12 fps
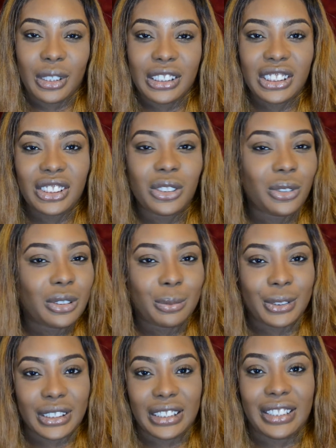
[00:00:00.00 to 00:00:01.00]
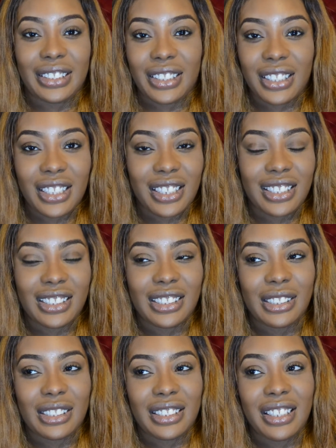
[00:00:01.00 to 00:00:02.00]
it just shows more teeth.
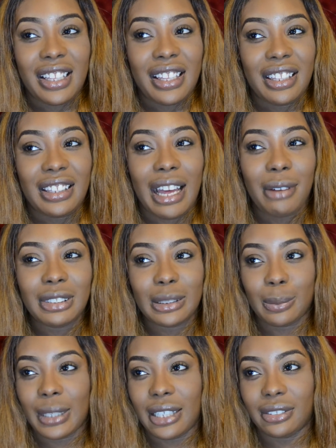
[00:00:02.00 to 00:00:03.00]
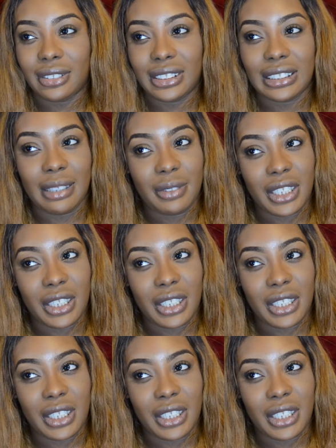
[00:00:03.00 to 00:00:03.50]
That was about $700.